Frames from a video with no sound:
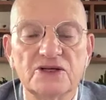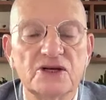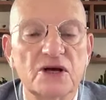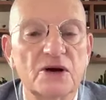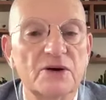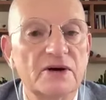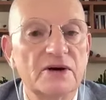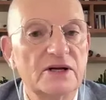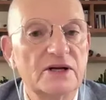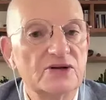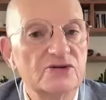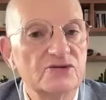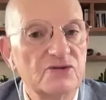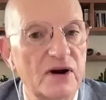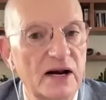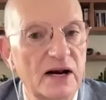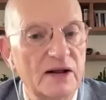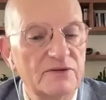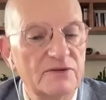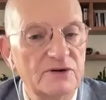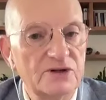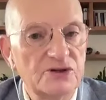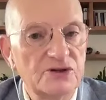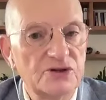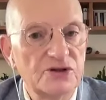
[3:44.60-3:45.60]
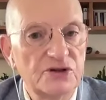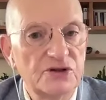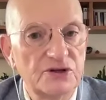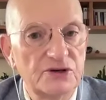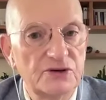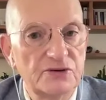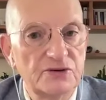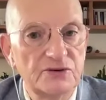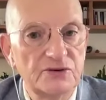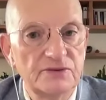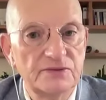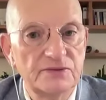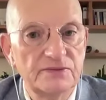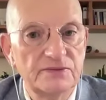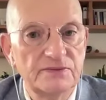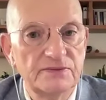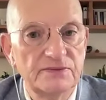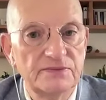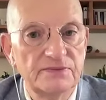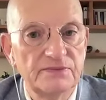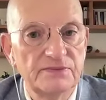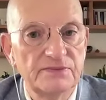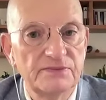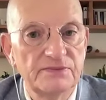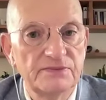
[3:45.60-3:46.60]
So it is relevant to you
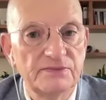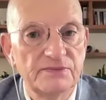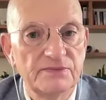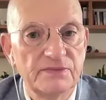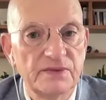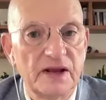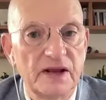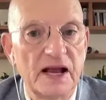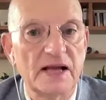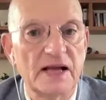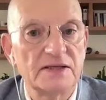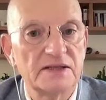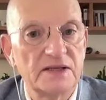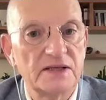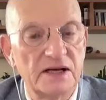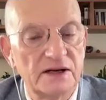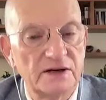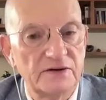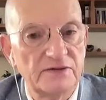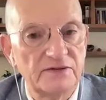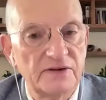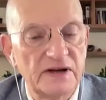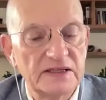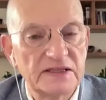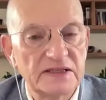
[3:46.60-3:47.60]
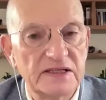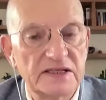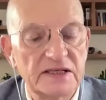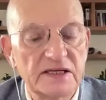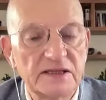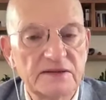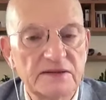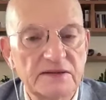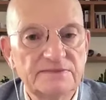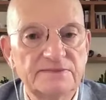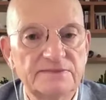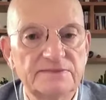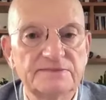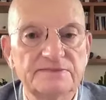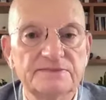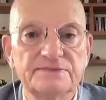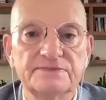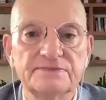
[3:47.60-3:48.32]
as an investor.